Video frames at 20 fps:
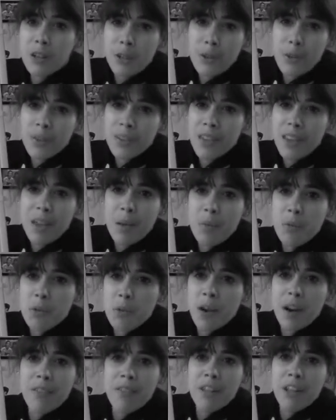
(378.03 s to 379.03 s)
close
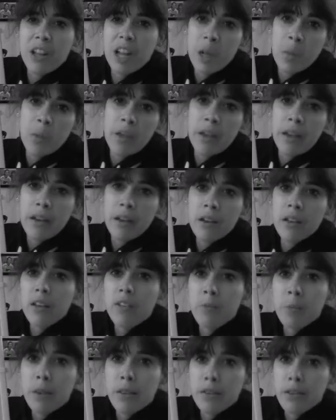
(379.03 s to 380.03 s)
games where I feel obligated to
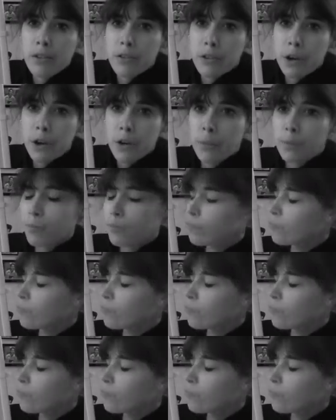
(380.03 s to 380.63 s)
give Mason a star.